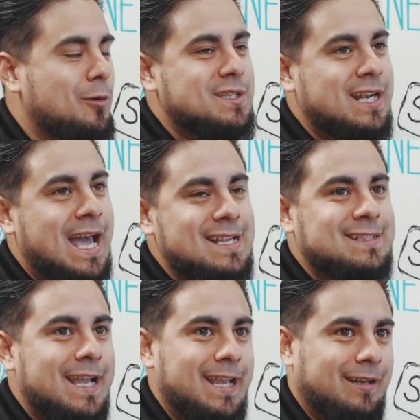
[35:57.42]
It was an out of
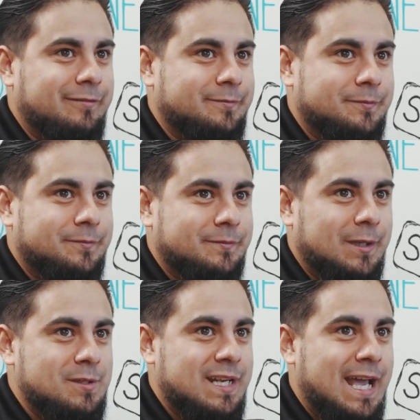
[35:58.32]
state.
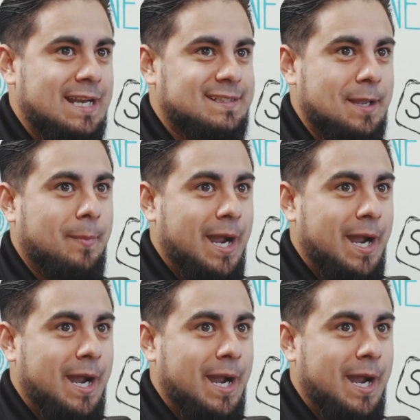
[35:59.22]
It was an out of state